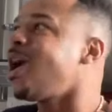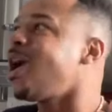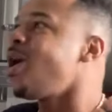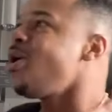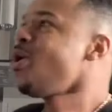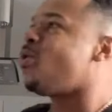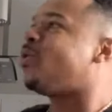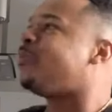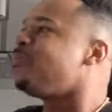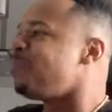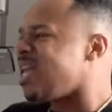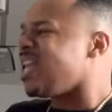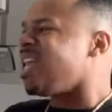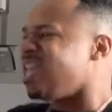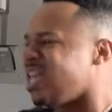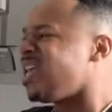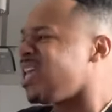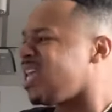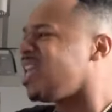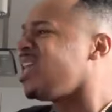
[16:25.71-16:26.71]
go,
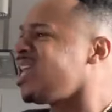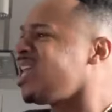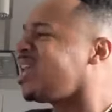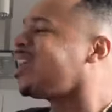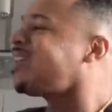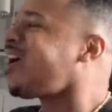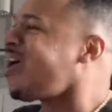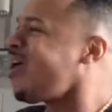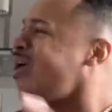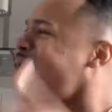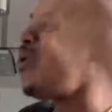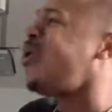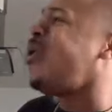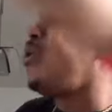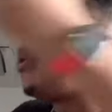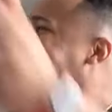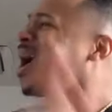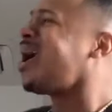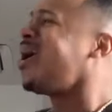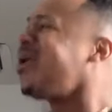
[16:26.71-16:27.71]

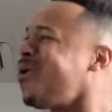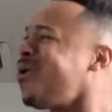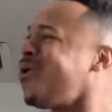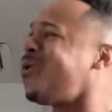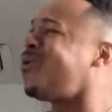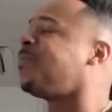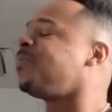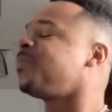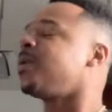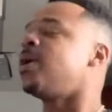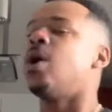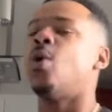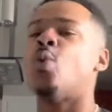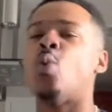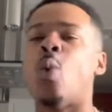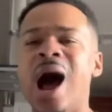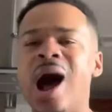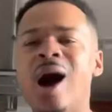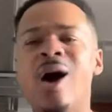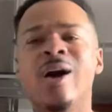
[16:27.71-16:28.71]
go, go.
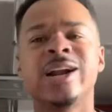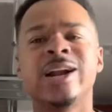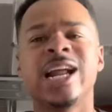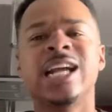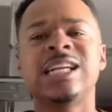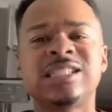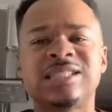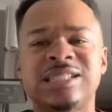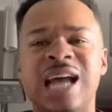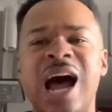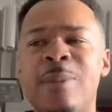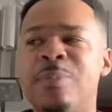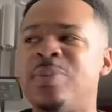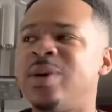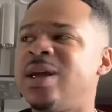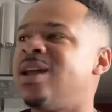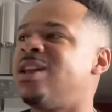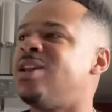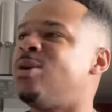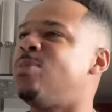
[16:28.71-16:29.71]
Why are they stopping
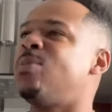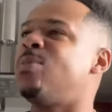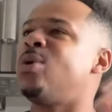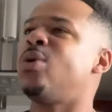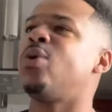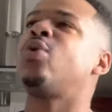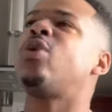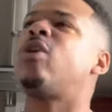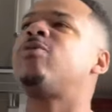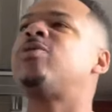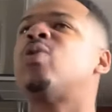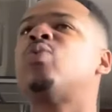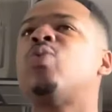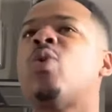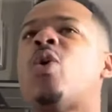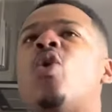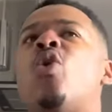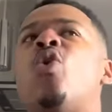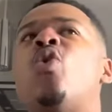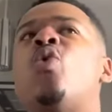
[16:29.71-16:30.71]
in the middle of the
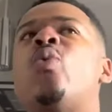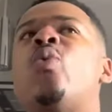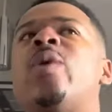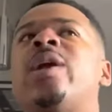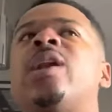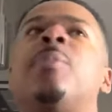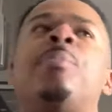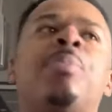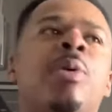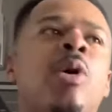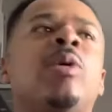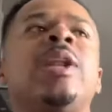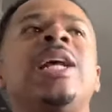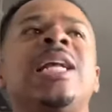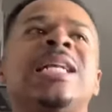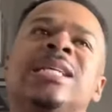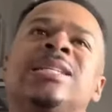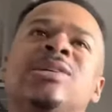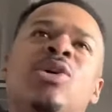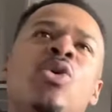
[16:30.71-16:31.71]
road when the
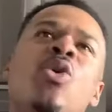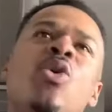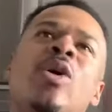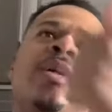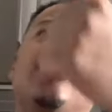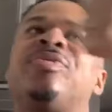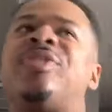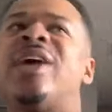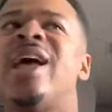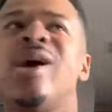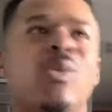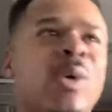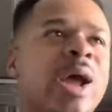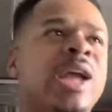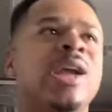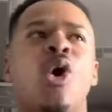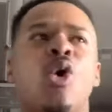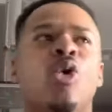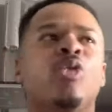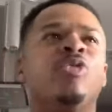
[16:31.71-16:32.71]
police is going that
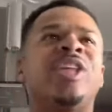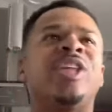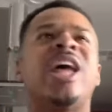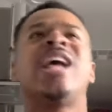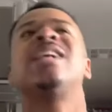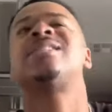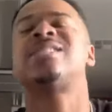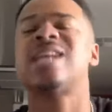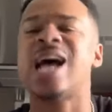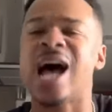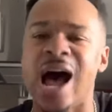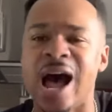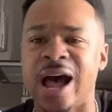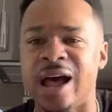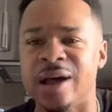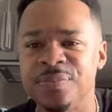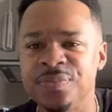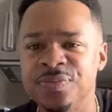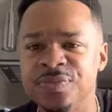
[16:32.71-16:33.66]
way on that side?